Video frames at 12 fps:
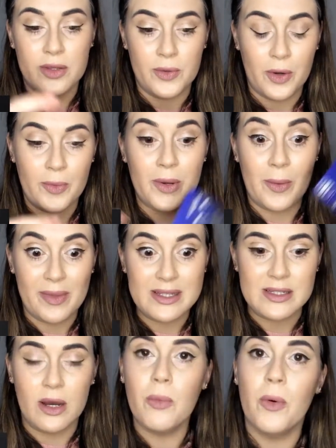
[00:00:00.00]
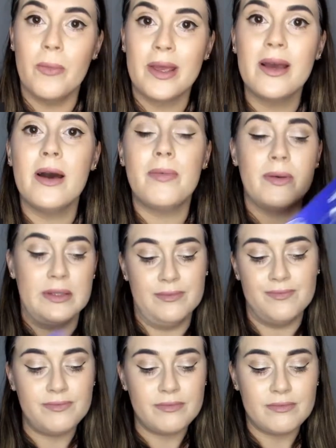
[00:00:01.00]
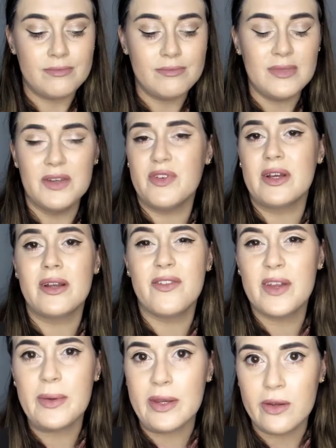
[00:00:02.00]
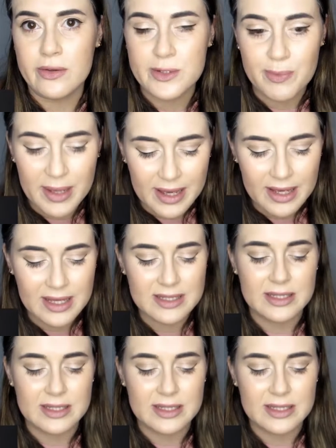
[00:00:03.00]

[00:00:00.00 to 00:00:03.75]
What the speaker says: you open up, they start warming up and feel lovely when you go to bed.